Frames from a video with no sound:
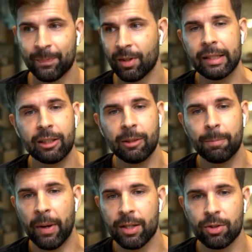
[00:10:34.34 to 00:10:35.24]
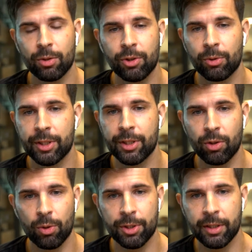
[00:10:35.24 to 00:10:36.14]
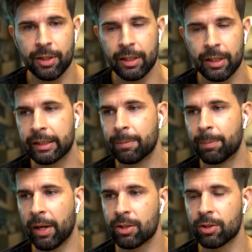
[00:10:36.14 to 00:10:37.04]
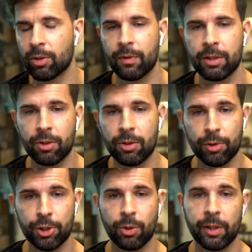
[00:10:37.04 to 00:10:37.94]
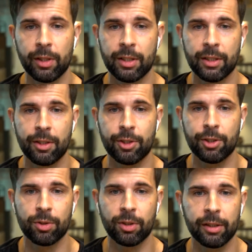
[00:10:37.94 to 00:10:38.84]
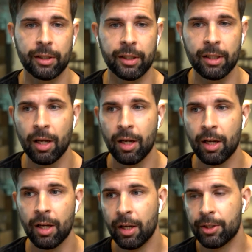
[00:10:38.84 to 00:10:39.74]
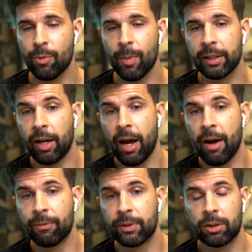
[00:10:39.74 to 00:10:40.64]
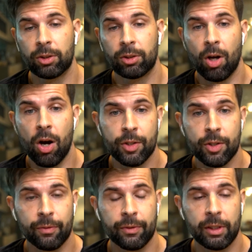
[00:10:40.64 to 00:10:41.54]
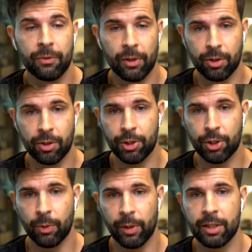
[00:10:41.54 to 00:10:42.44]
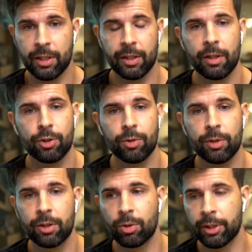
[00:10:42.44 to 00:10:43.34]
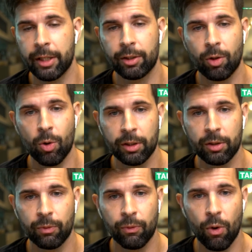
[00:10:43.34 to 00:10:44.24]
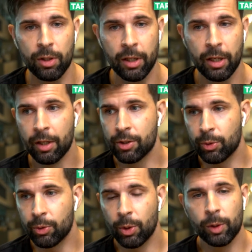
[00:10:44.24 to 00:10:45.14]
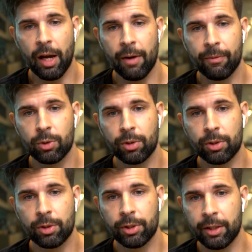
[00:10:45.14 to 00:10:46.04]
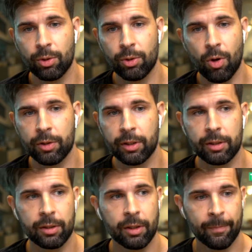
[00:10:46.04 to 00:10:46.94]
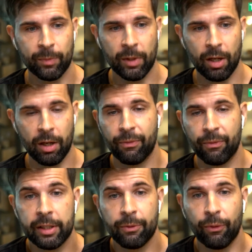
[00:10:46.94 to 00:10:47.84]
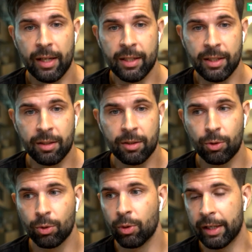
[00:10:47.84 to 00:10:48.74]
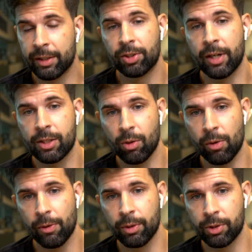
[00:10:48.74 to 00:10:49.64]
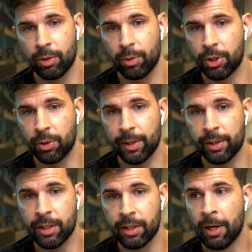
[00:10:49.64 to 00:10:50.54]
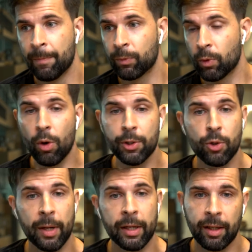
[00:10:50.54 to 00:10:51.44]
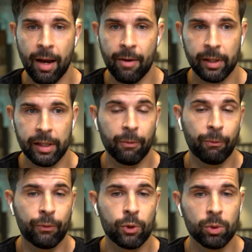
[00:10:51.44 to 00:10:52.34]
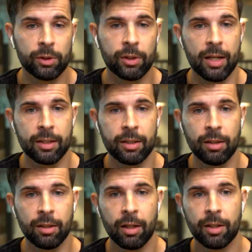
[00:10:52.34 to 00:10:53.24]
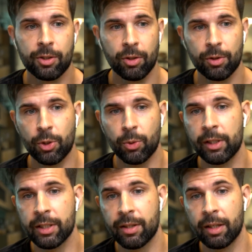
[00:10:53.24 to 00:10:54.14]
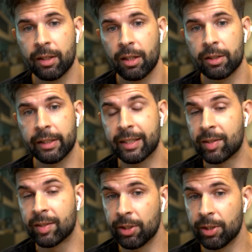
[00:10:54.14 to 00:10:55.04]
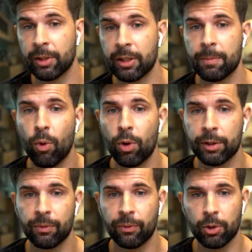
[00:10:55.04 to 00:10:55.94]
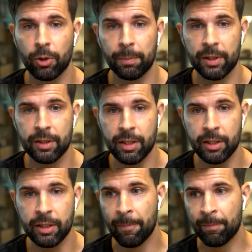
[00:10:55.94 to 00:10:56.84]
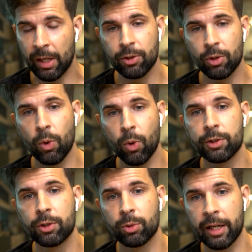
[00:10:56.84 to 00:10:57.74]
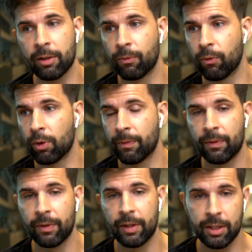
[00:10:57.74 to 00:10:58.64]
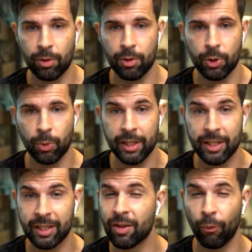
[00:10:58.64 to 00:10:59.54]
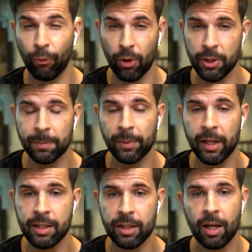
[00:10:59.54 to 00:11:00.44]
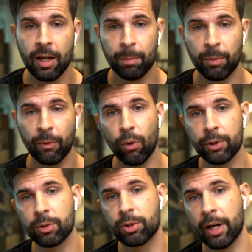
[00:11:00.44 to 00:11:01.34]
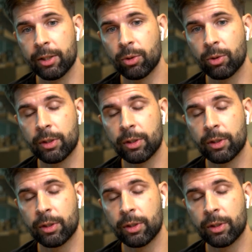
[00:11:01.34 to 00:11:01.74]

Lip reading: It depends on your resources, and it depends on the search queries that you're targeting. You might have tons of different search queries that you need to create content for, so you will have to create new content very fast to address all those search queries. Or you might have like a few dozen search queries that are extremely important for your business, and you want to rank for these search queries in the first place before you try to